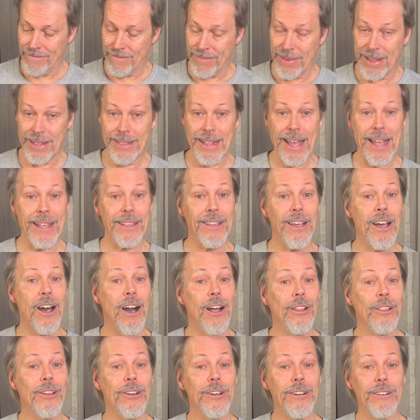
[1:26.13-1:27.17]
And that
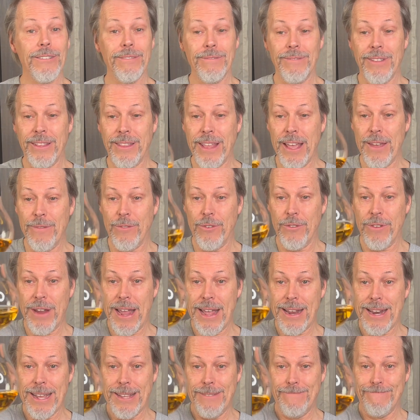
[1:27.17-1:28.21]
color that they've
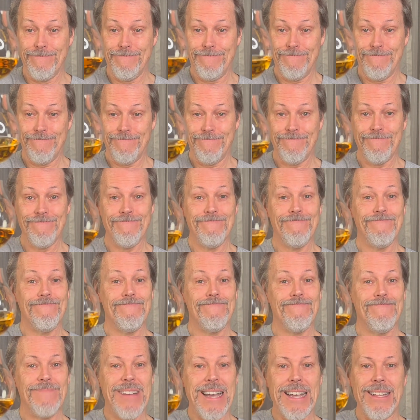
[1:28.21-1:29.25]
created?
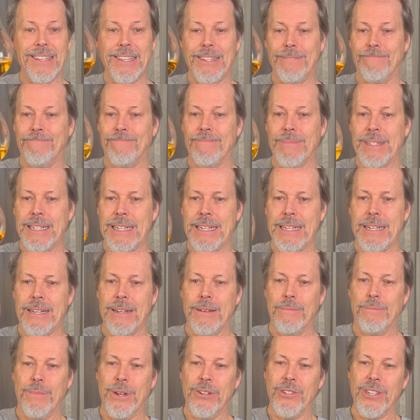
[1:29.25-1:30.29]
Well, it
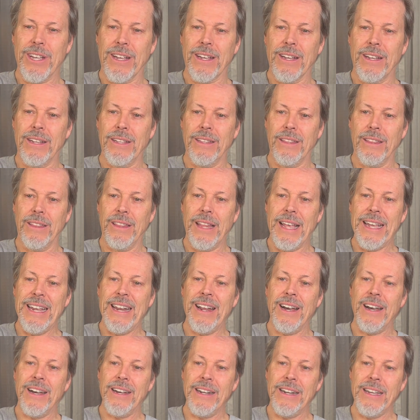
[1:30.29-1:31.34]
appears like a light
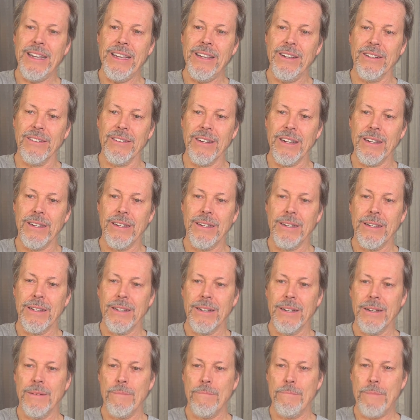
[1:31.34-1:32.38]
honey or a
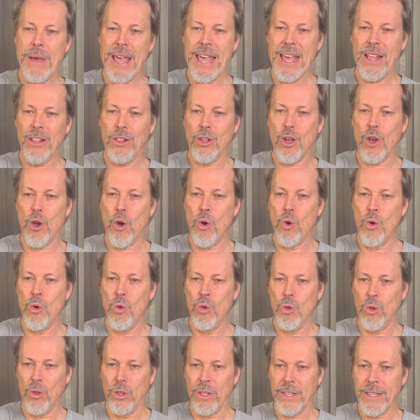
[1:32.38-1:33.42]
pale
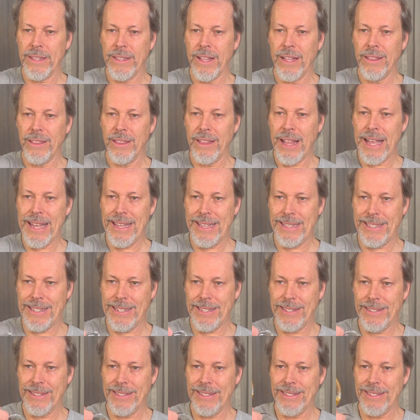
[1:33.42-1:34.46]
gold in the
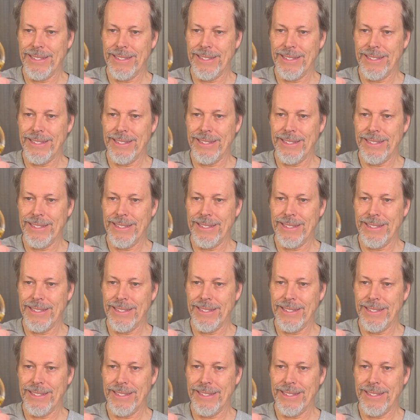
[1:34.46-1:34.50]
light.